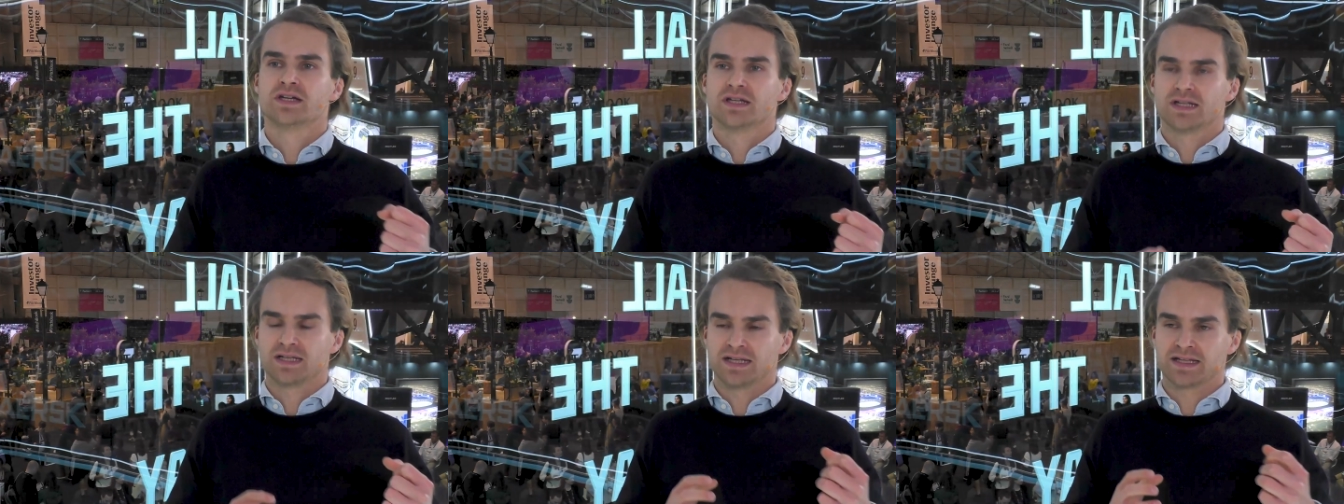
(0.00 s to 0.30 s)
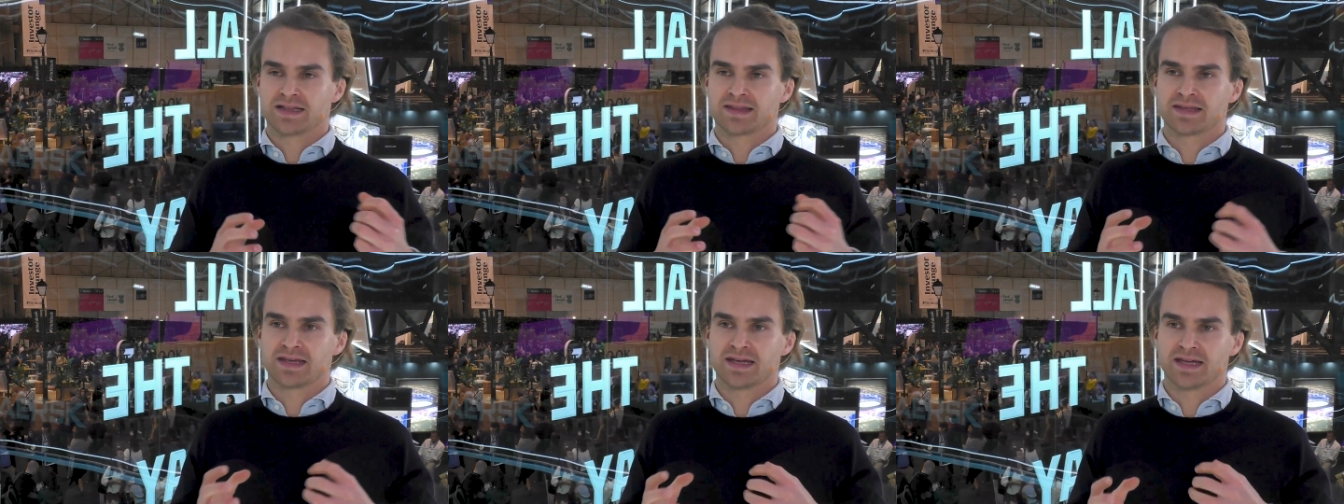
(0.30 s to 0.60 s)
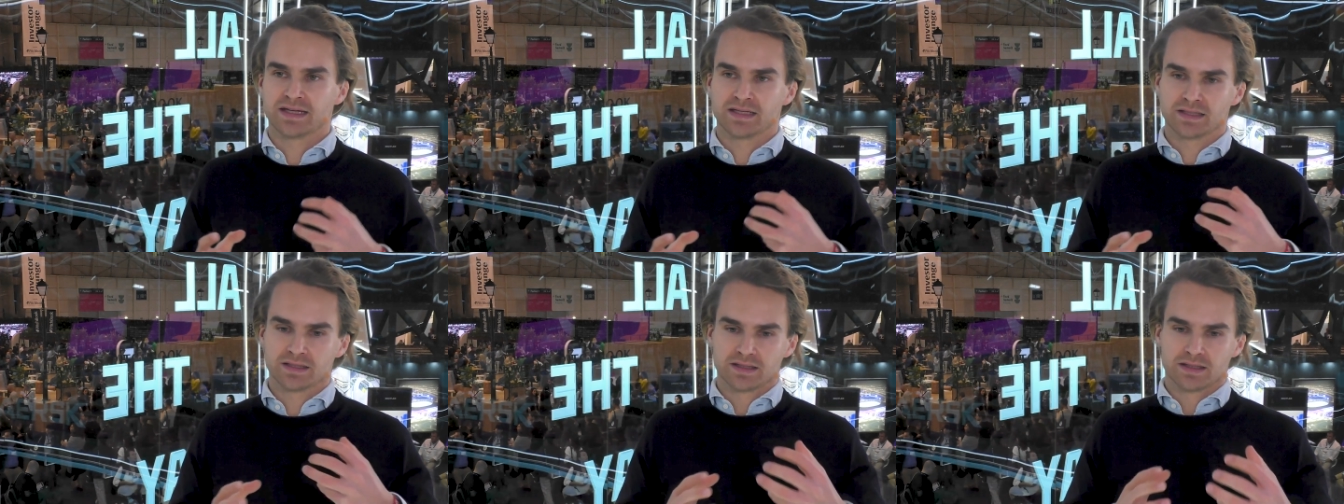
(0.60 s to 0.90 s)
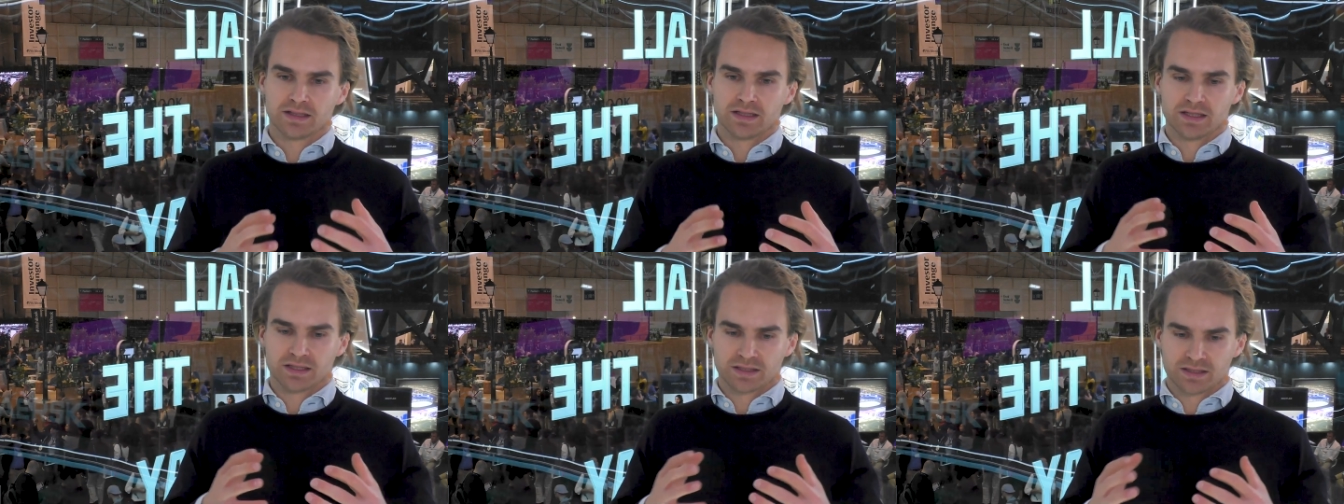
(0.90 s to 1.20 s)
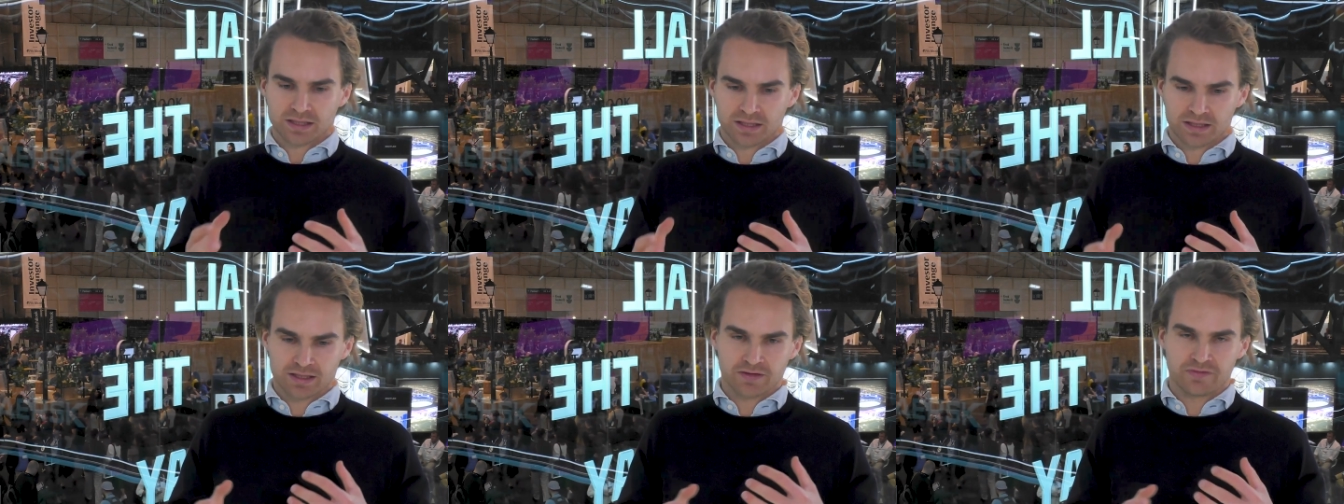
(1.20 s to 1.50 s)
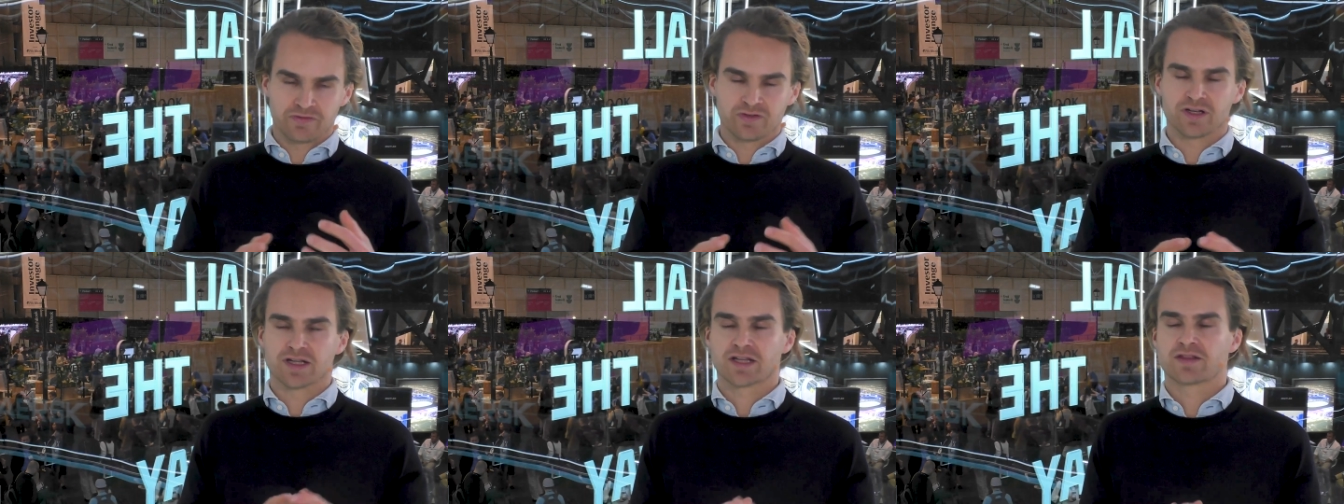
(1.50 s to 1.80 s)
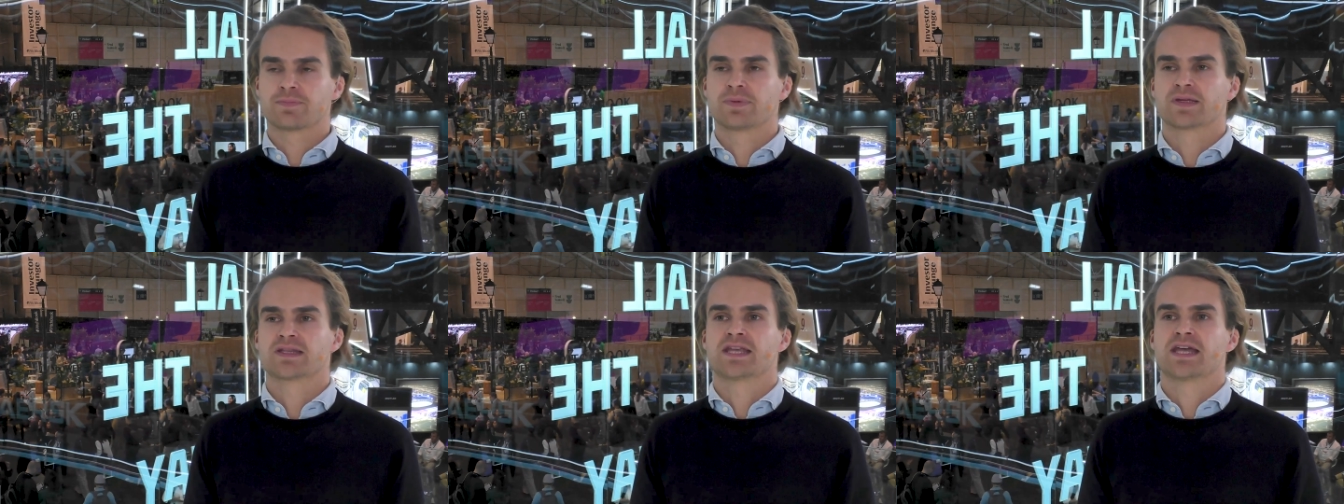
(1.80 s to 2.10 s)
let's say, the different
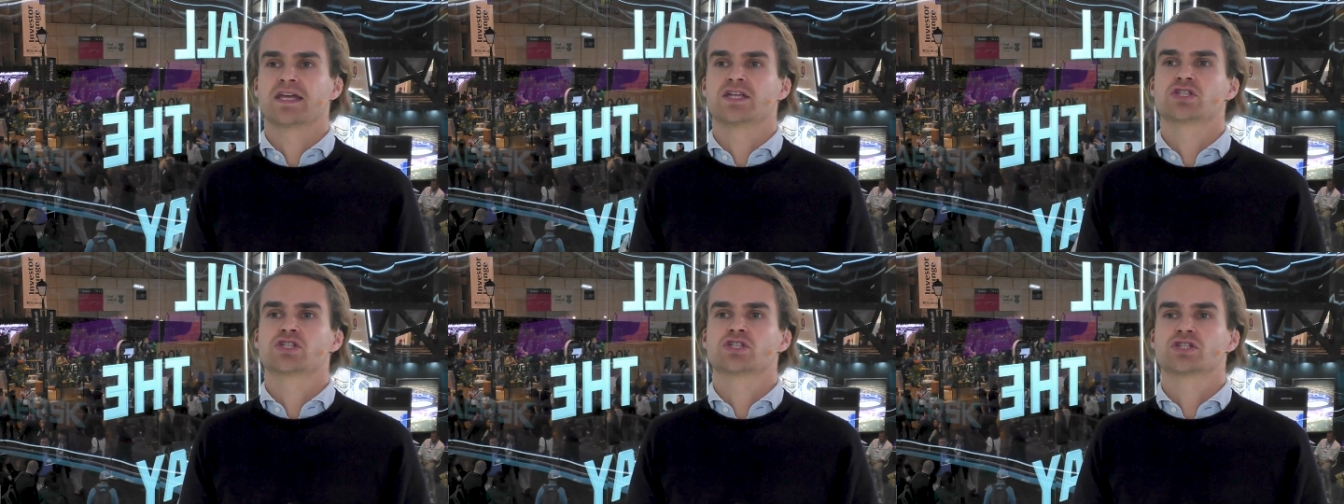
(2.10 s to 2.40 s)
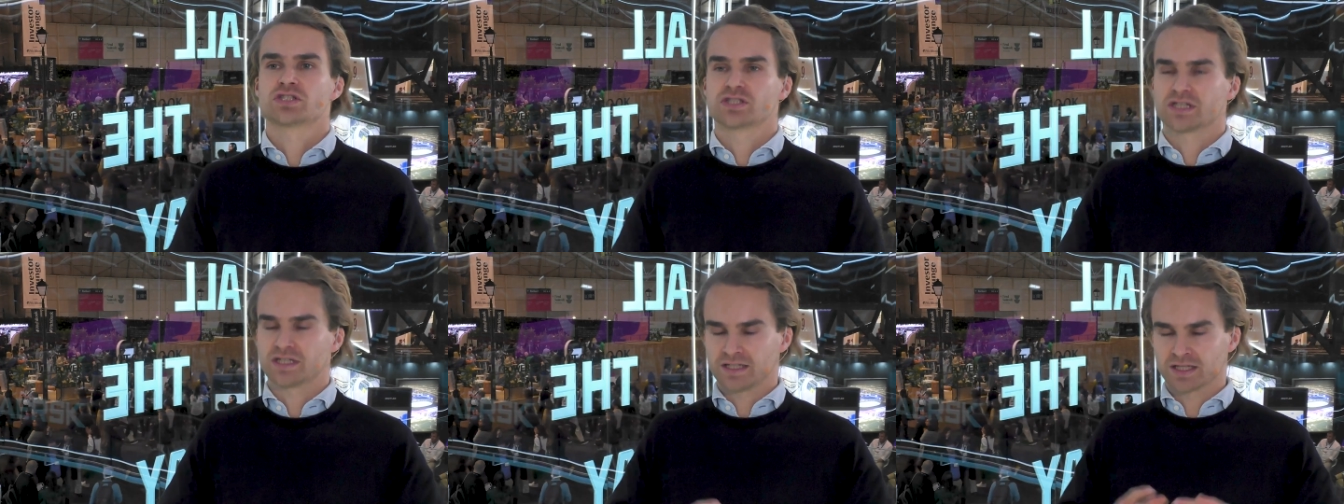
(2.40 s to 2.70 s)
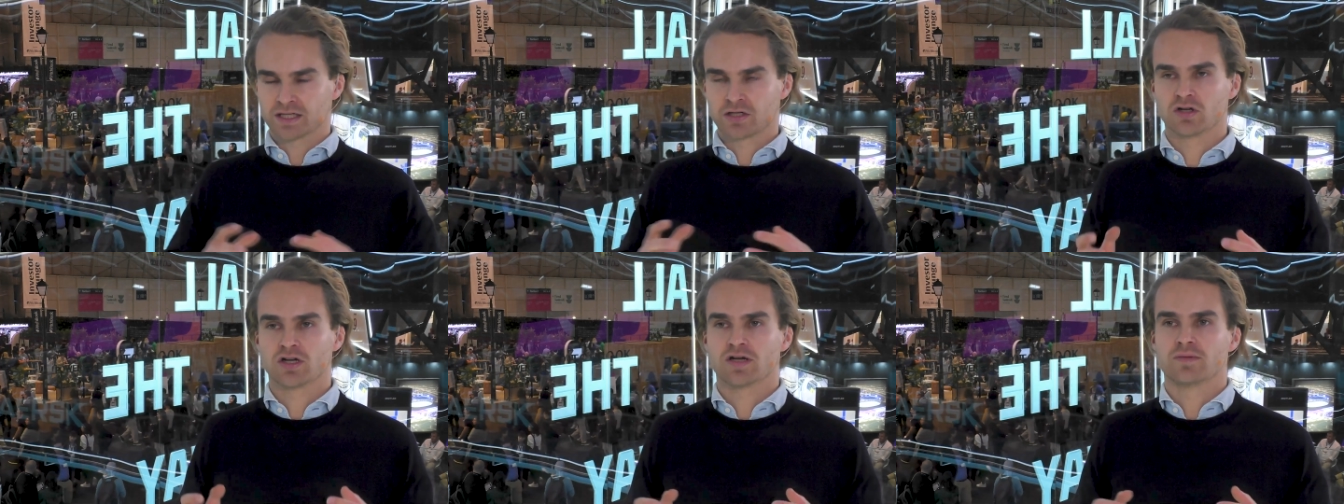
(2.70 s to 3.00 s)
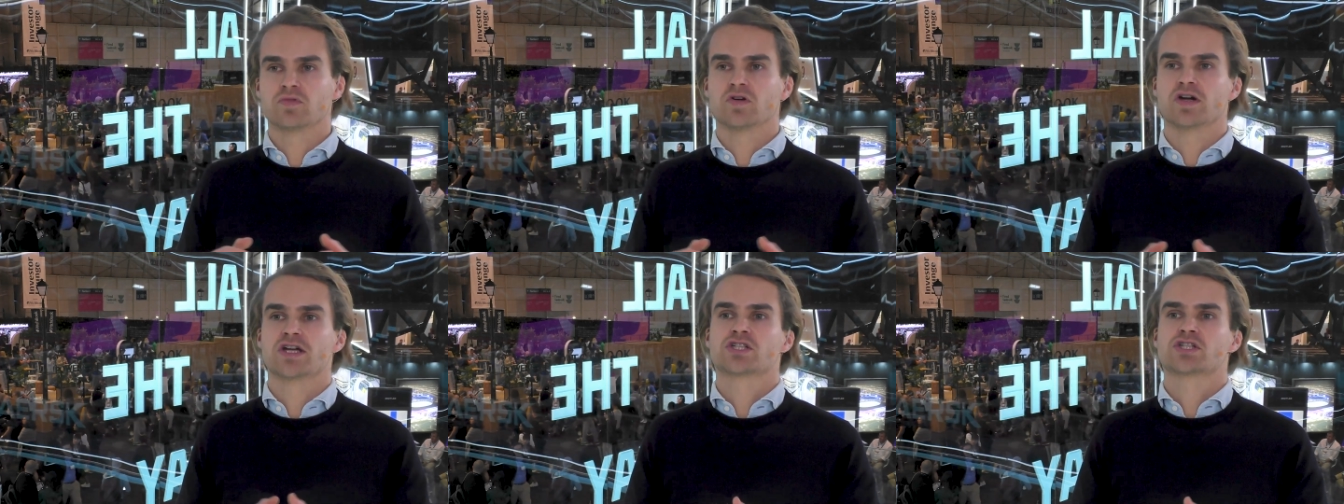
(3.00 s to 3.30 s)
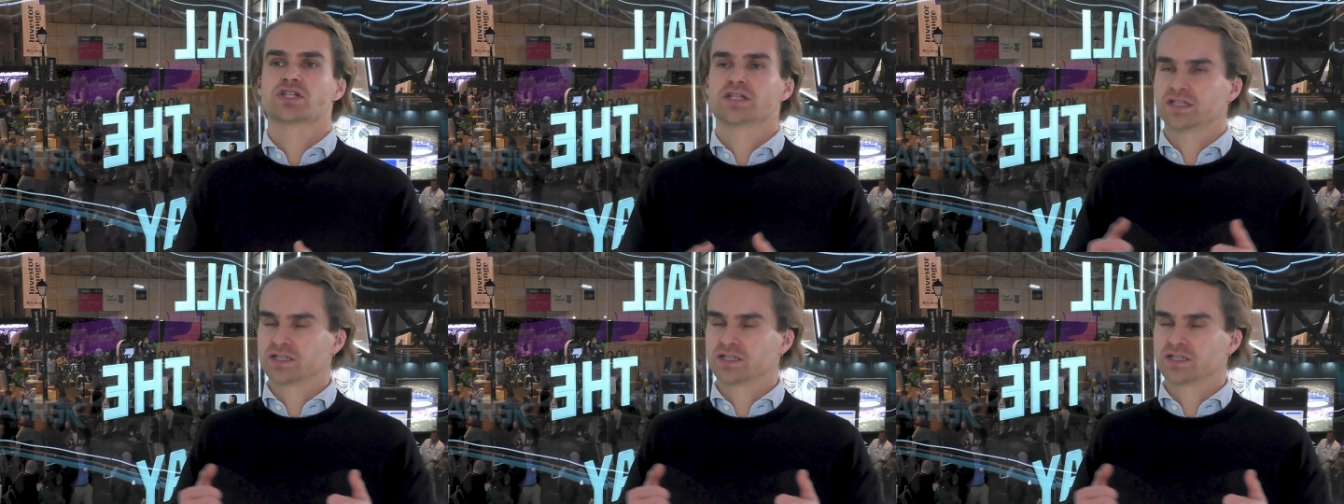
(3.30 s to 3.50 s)
expectations and the collaboration